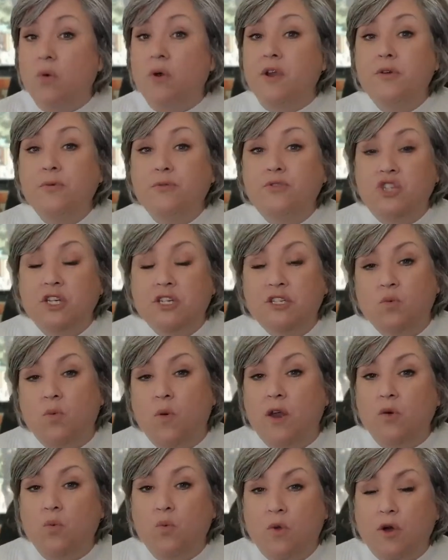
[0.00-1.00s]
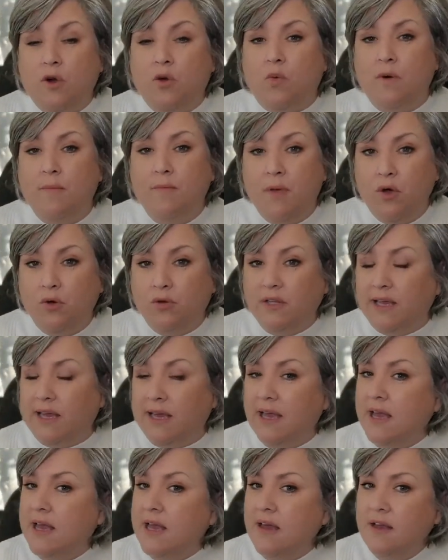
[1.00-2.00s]
or you just want to work
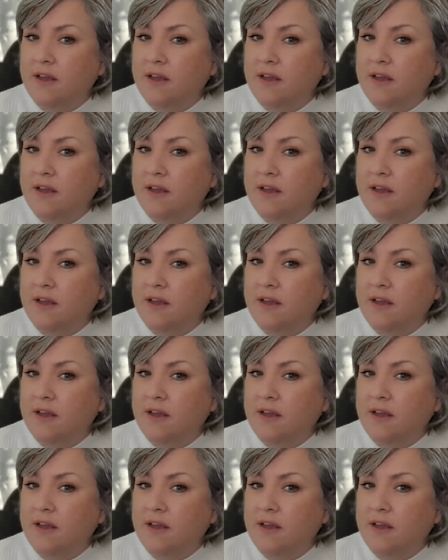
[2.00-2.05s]
remotely,